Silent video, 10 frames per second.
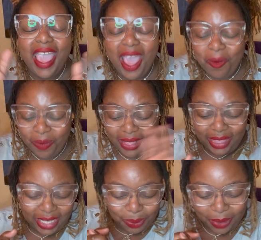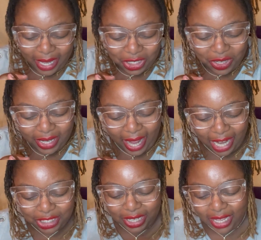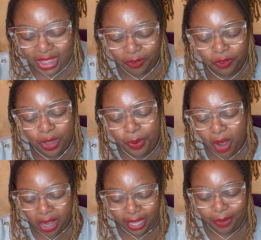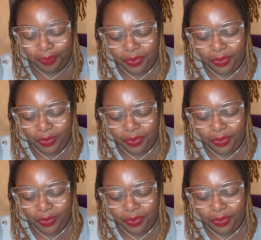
And with this place, you can actually get the free parking.